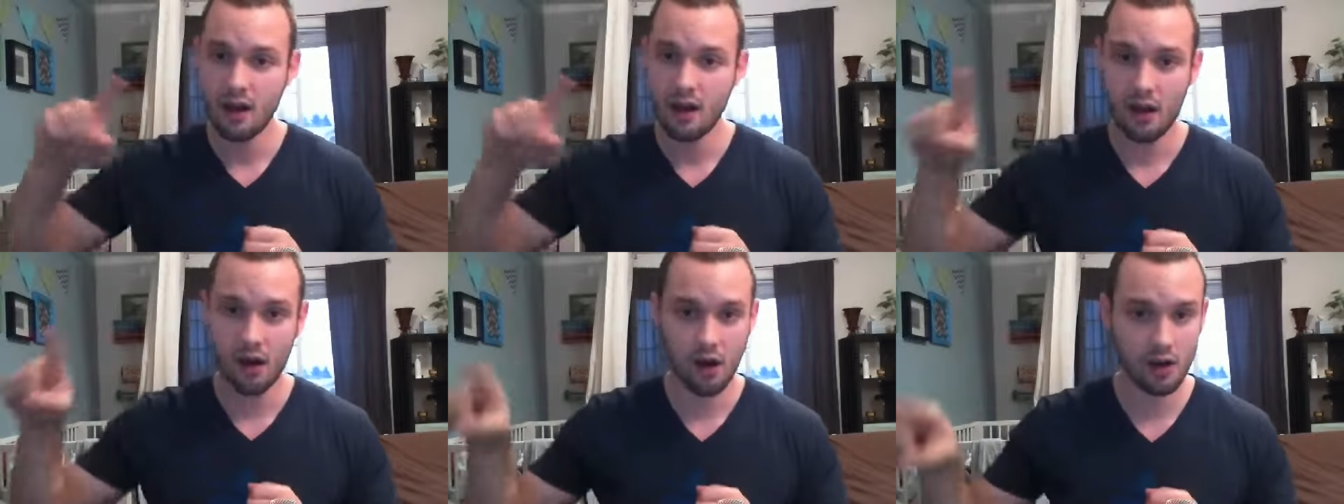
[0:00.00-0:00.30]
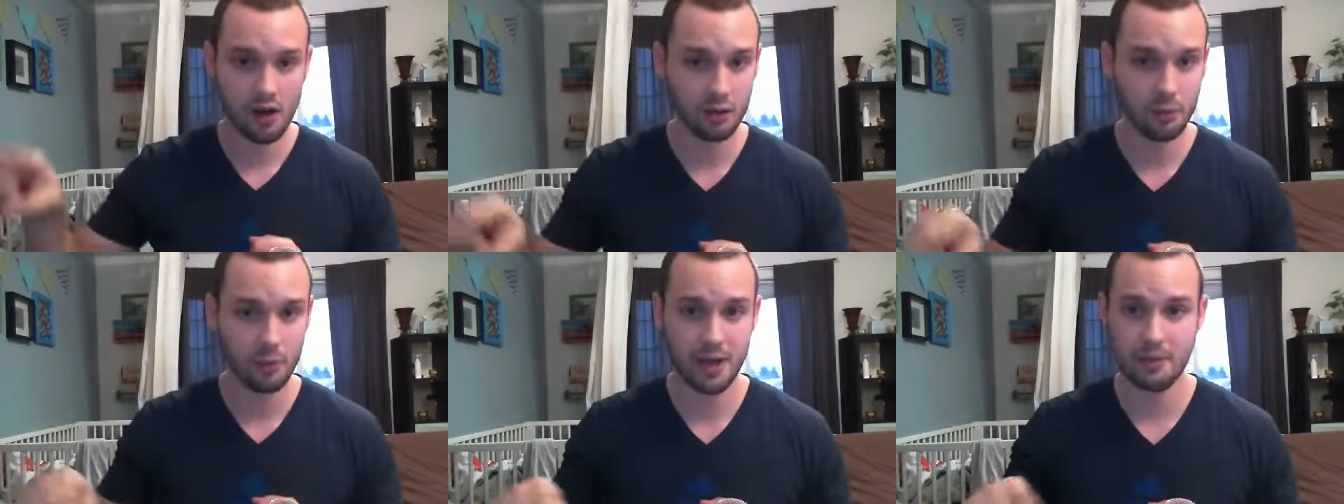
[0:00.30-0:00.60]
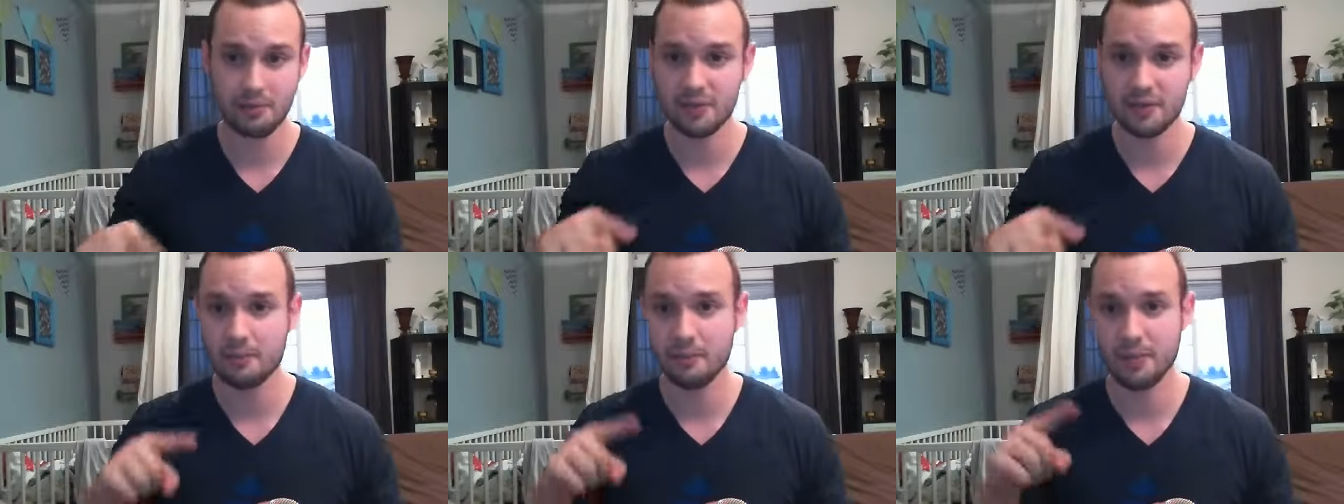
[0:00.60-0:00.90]
all the way
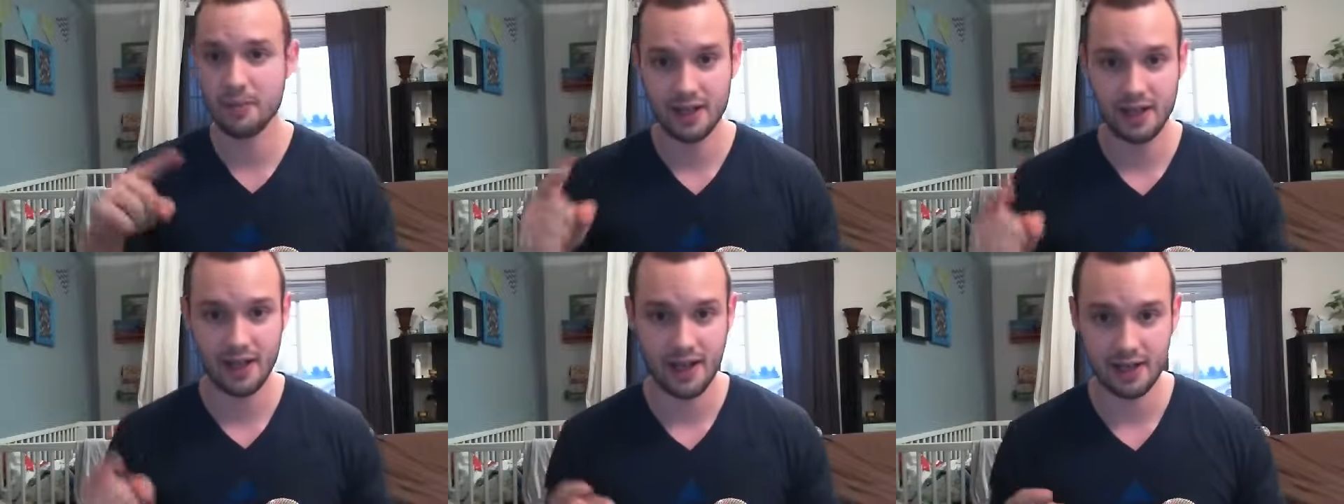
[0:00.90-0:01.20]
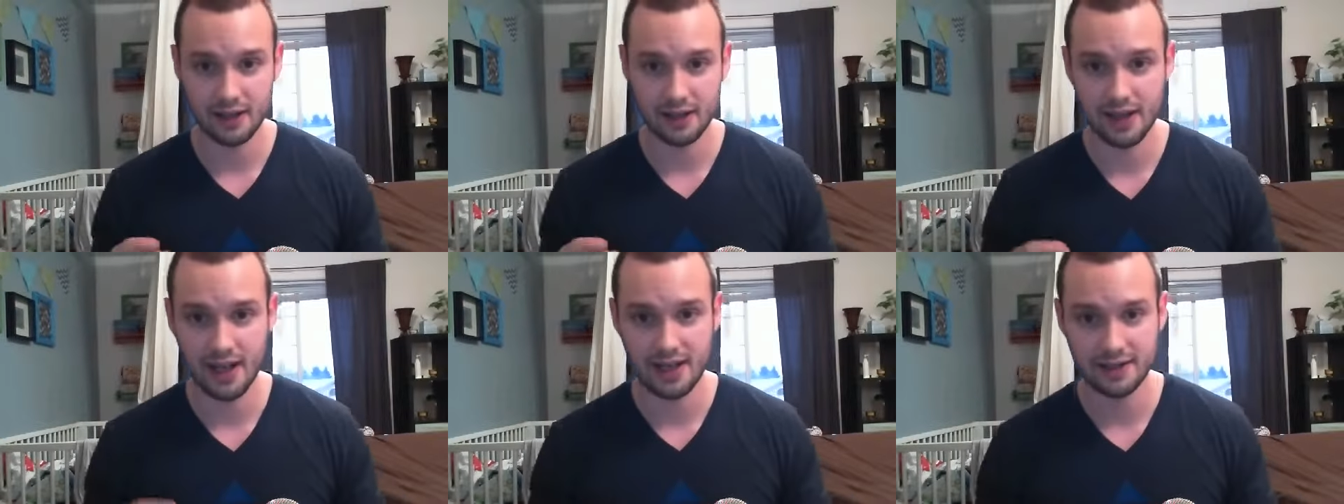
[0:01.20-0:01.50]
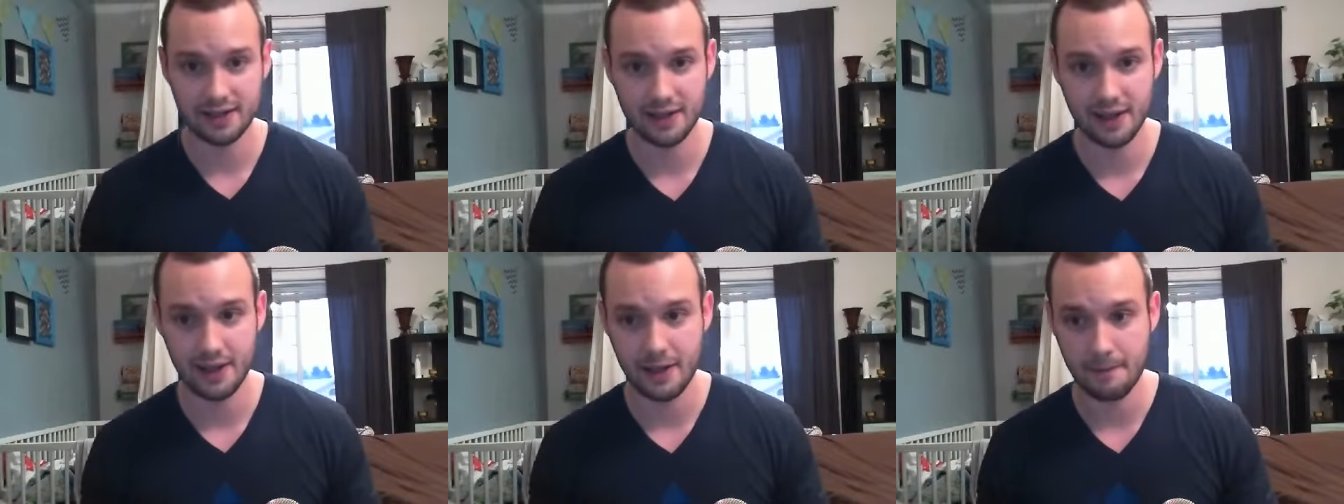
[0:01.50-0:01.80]
up to midnight
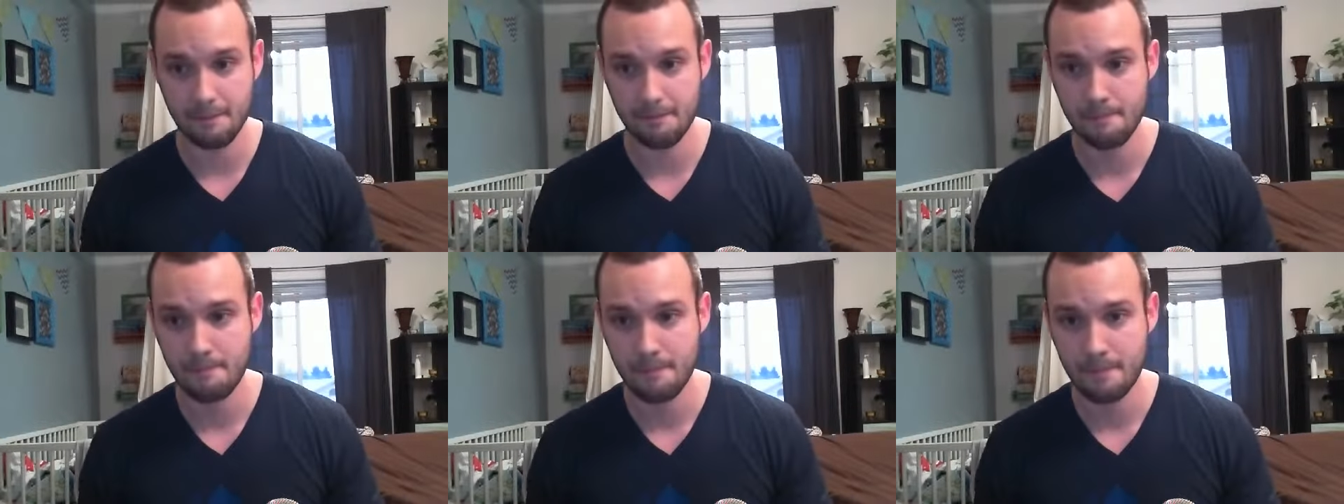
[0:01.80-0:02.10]
last night.